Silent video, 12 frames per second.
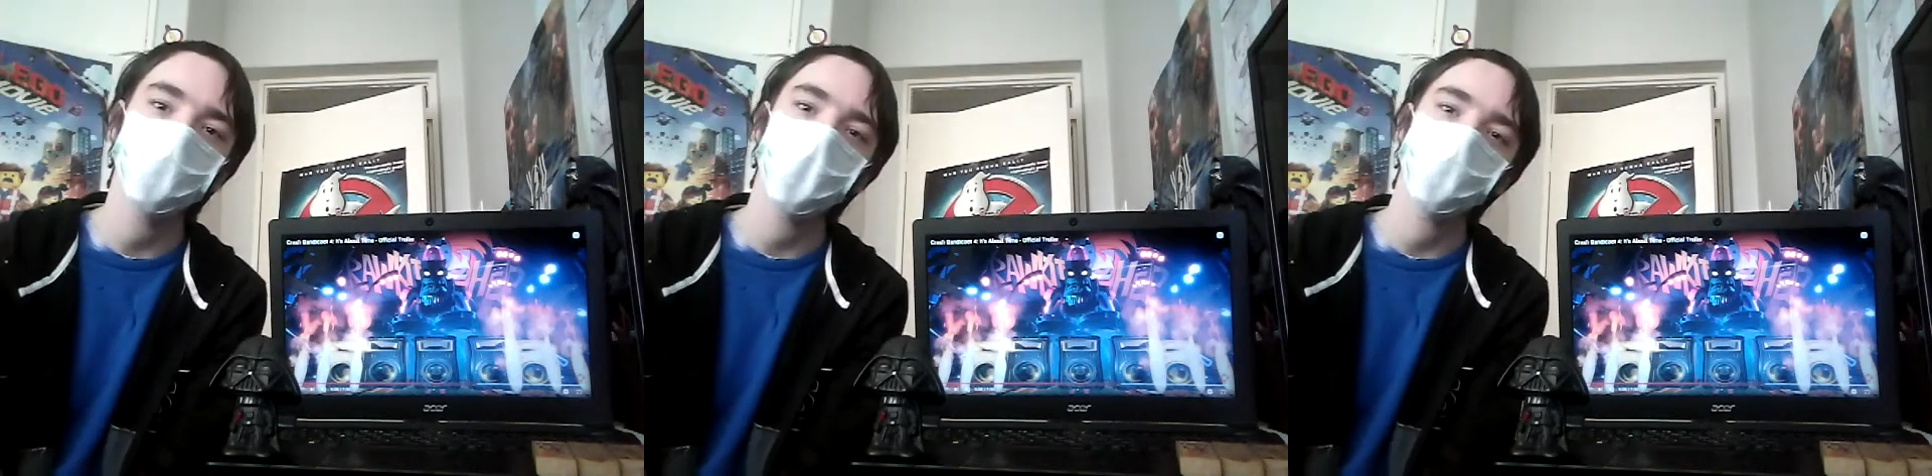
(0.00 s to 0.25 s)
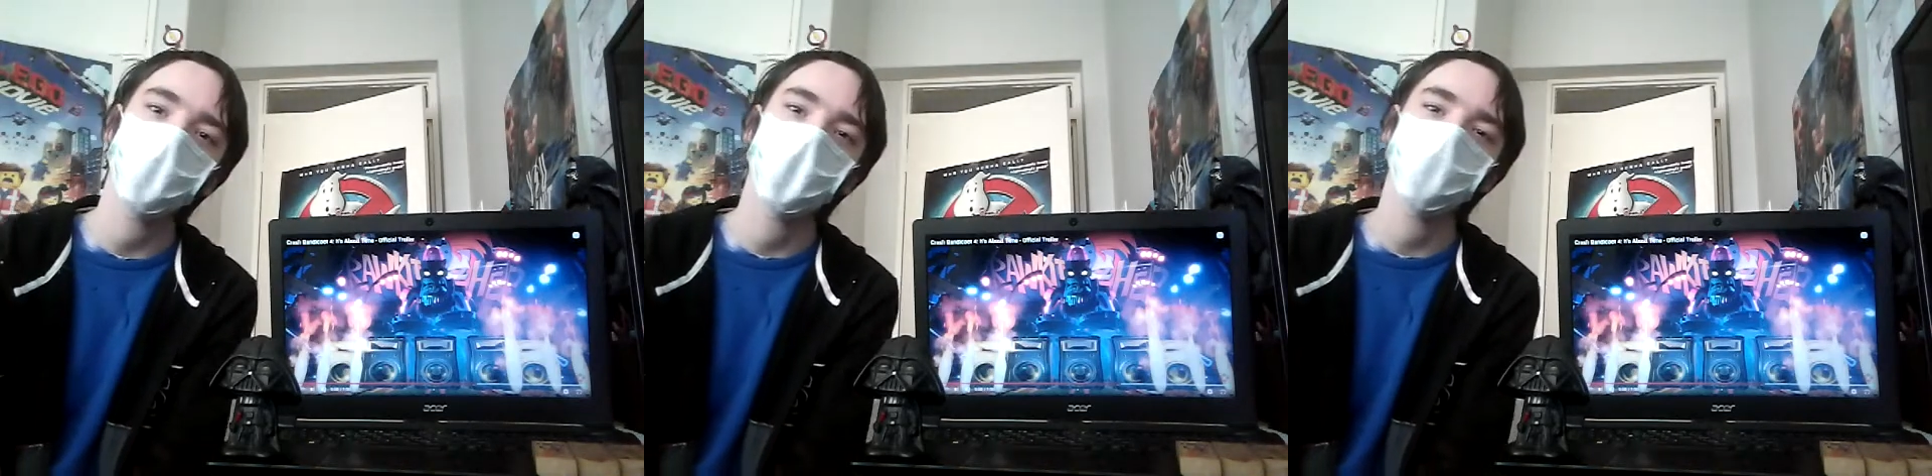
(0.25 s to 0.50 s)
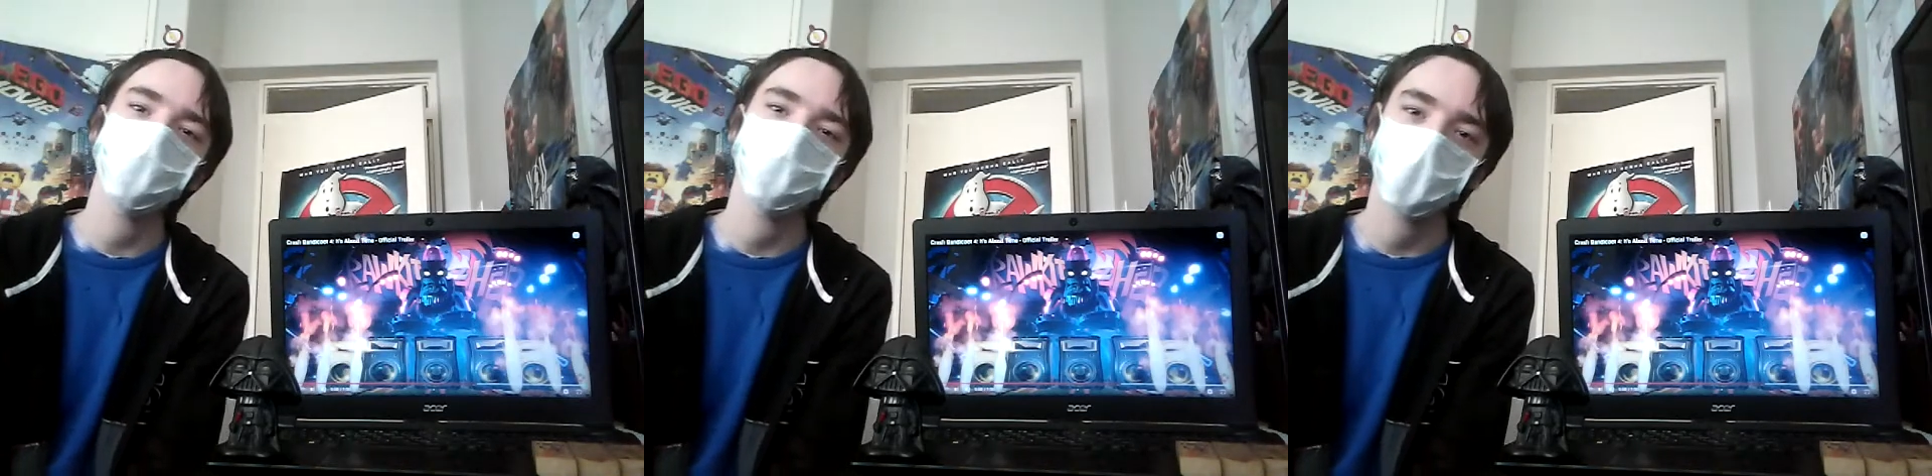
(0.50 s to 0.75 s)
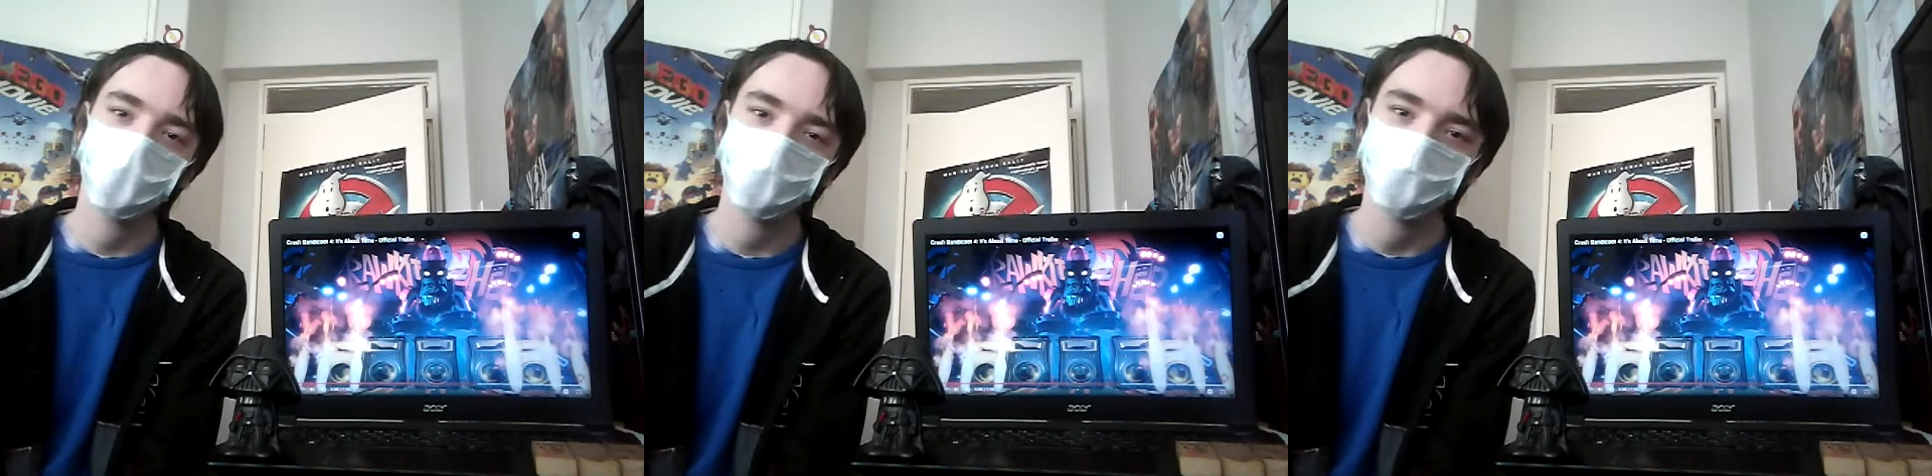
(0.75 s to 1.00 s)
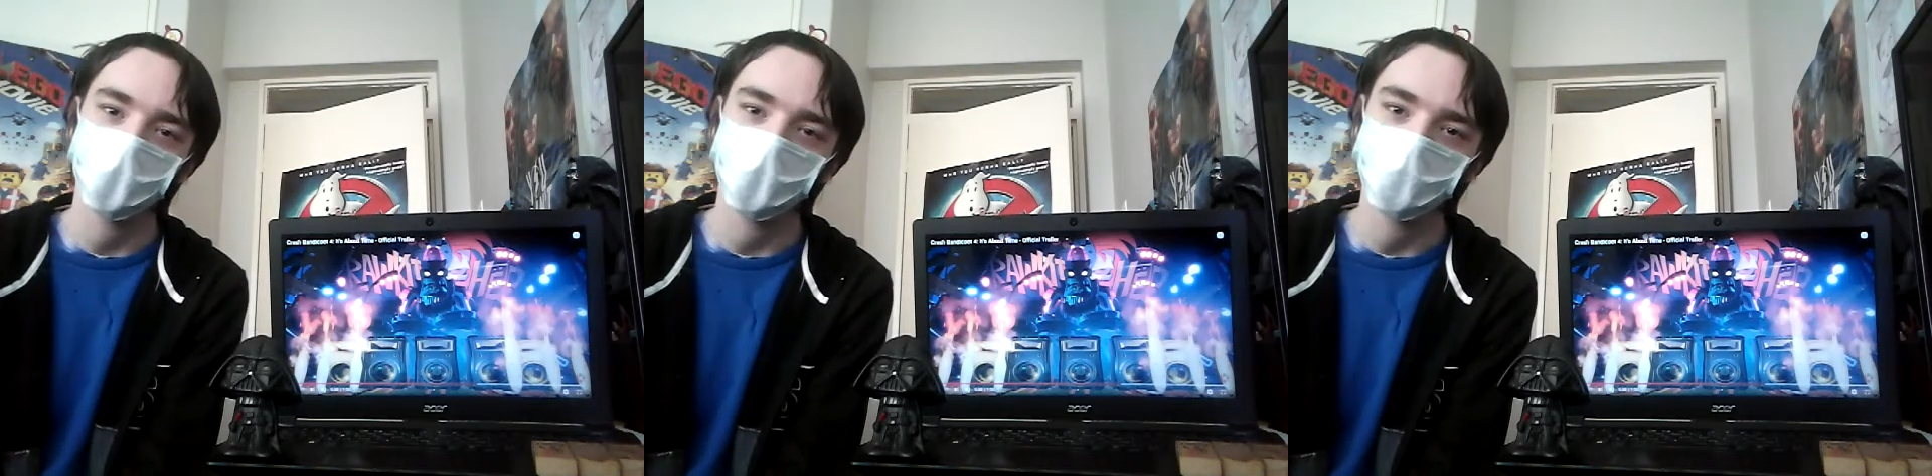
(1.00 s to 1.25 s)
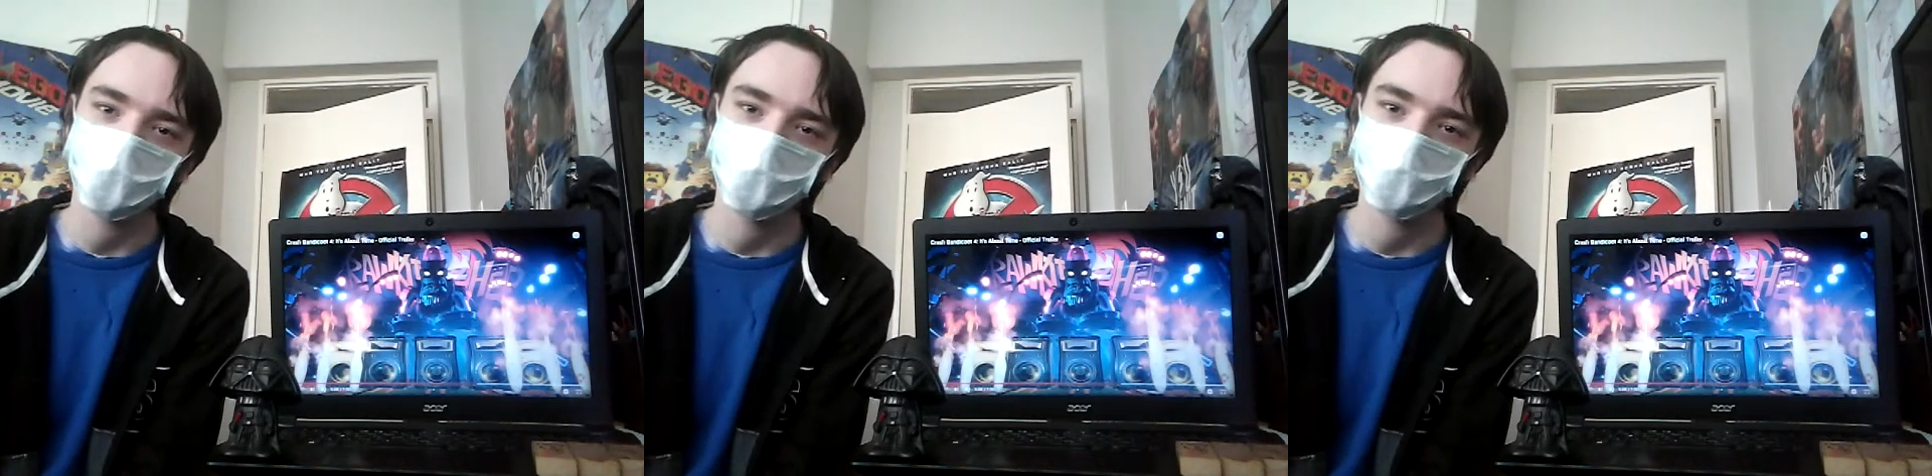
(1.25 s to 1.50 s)
my man Crash
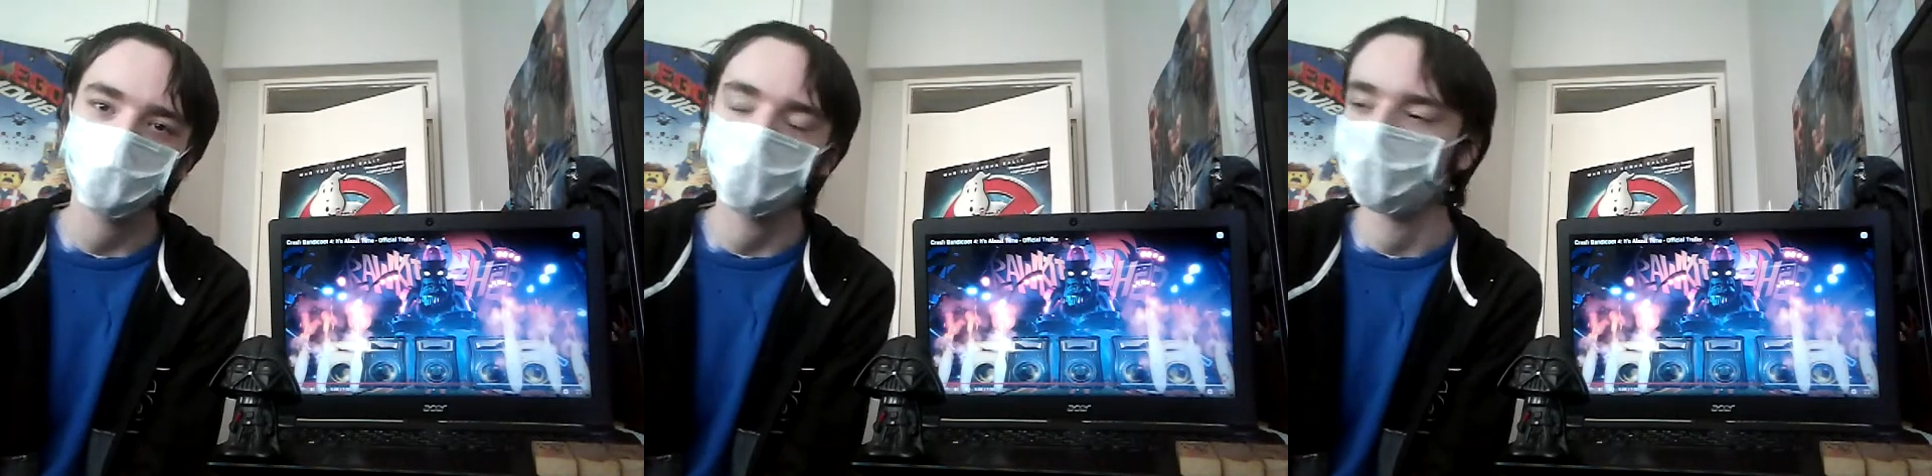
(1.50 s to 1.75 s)
Bandicoot,